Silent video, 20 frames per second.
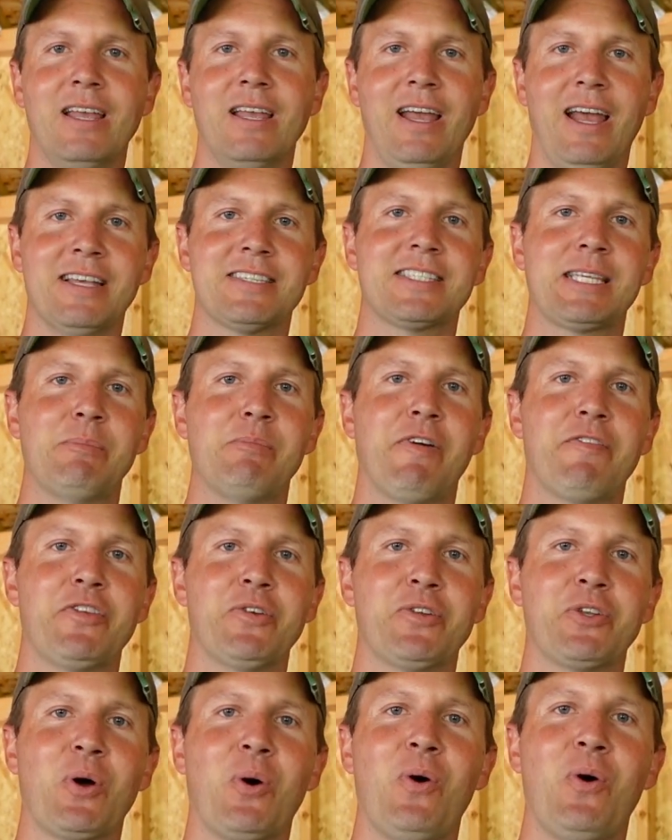As some of
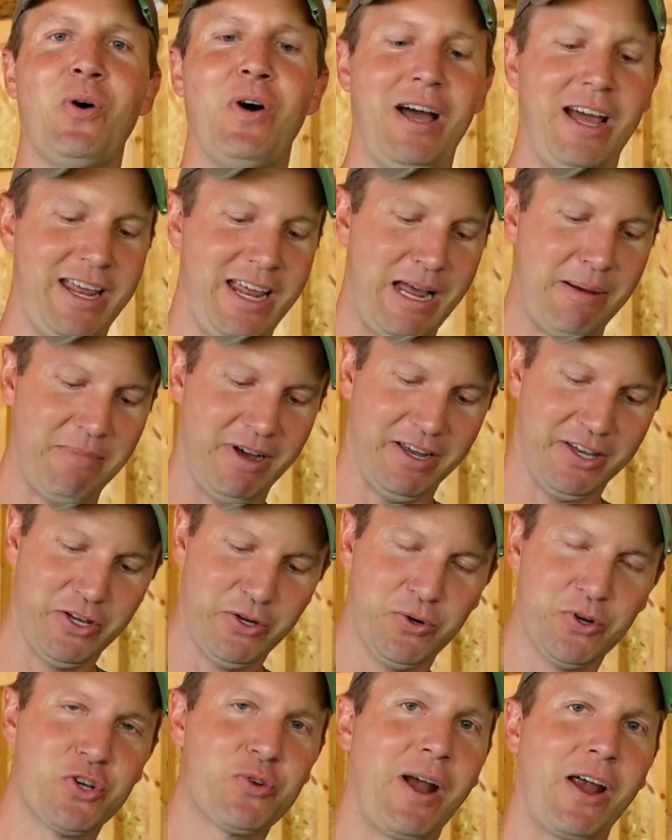you know, I am a
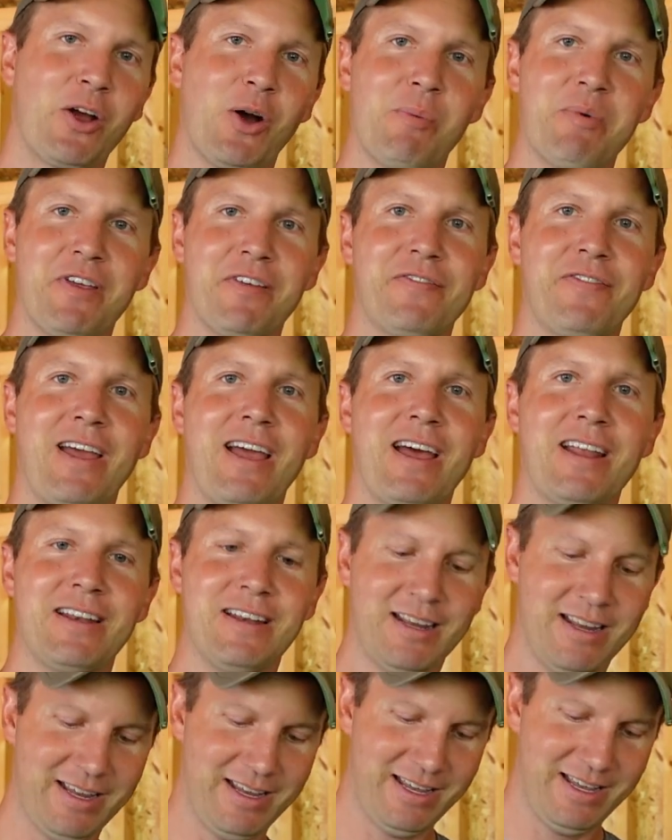huge Ryobi
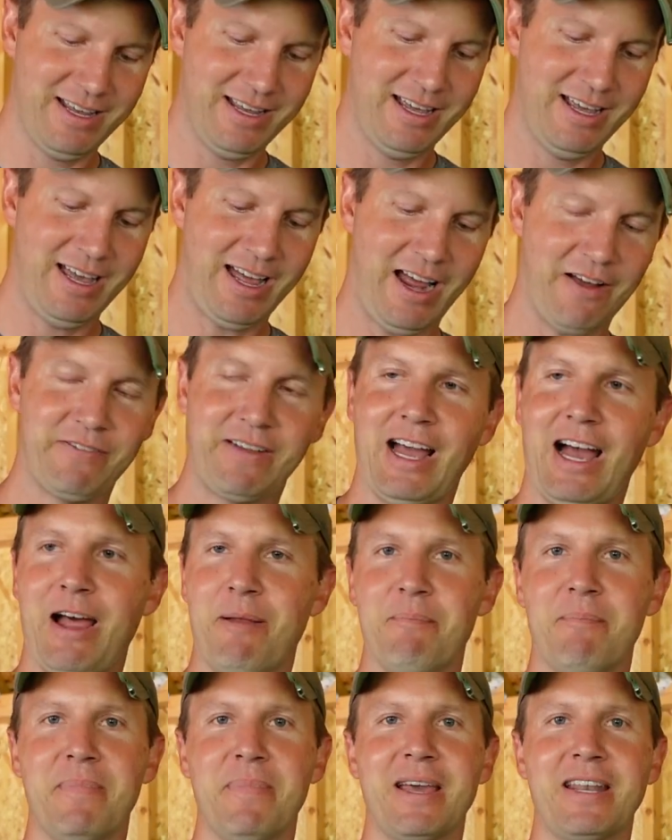fan. I've got
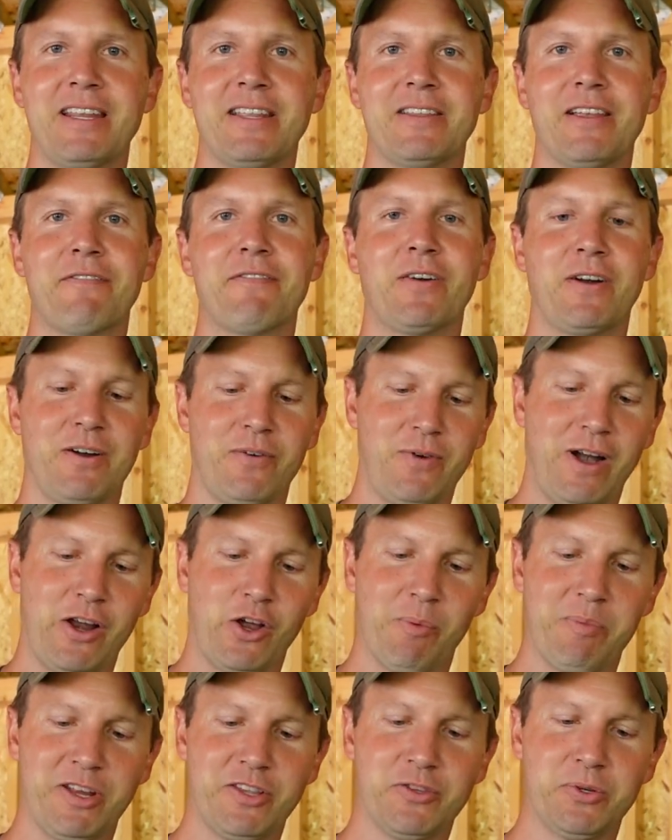many different
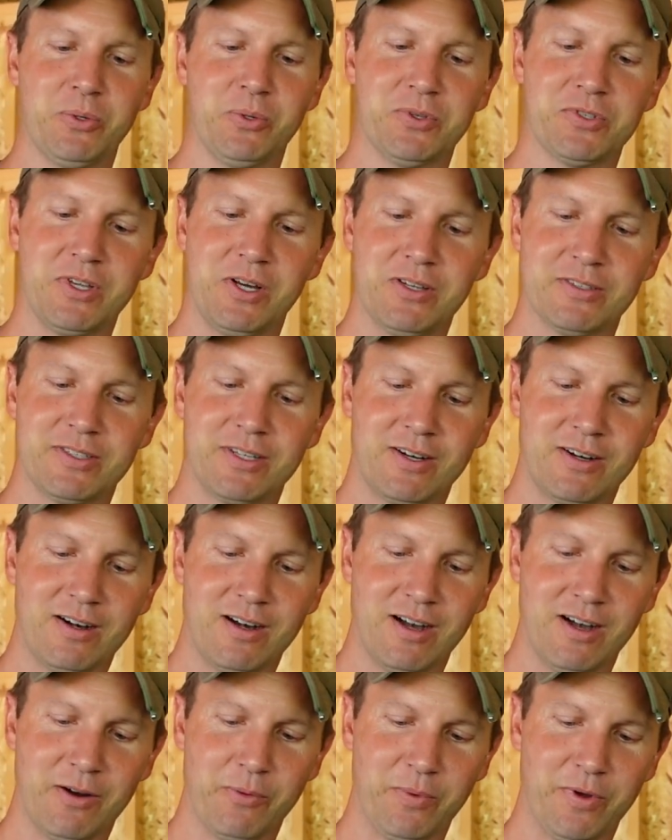Ryobi tools out
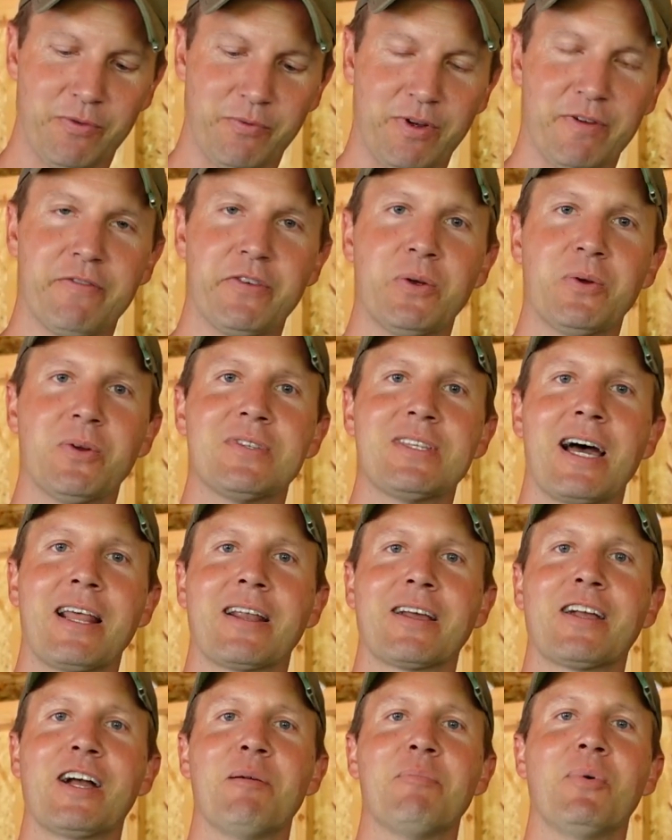there with reviews on a
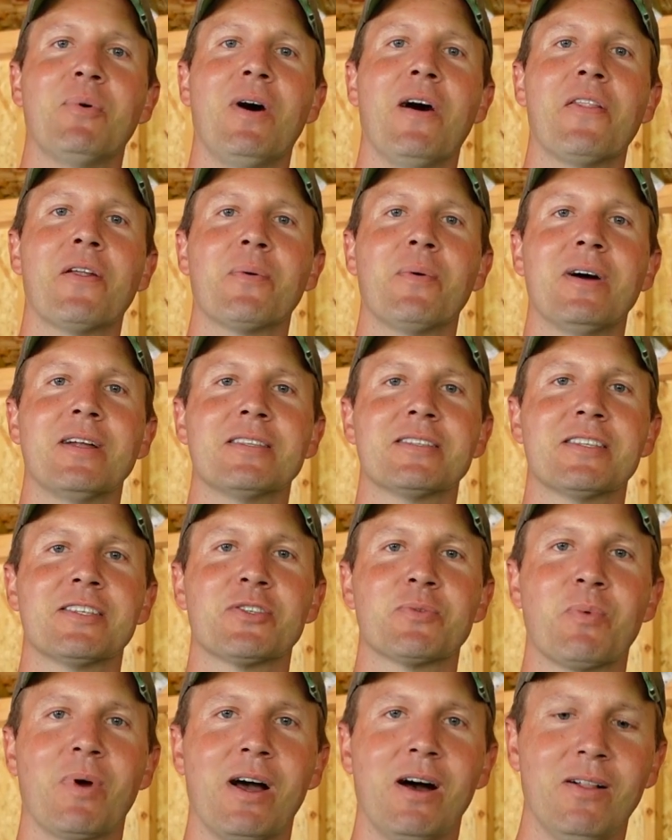couple other ones
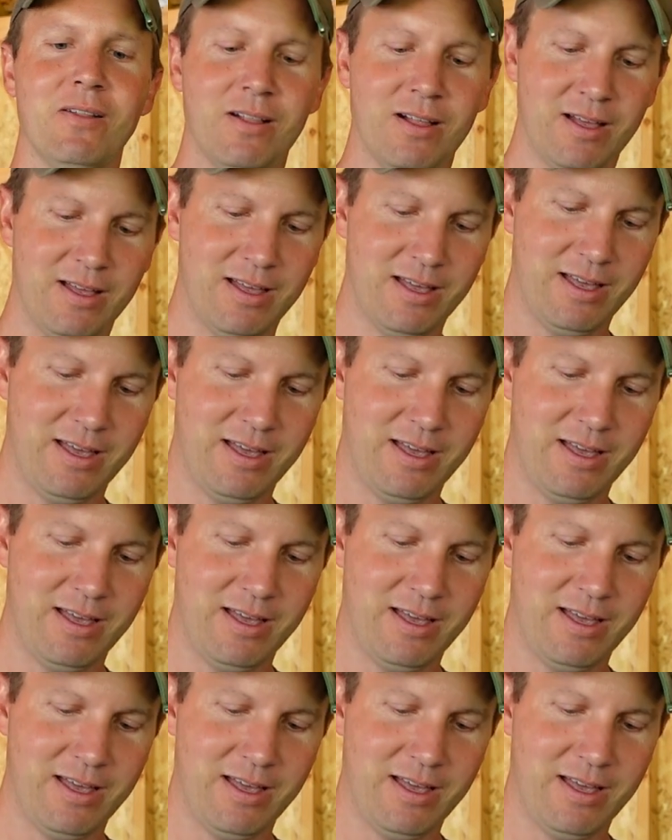as well.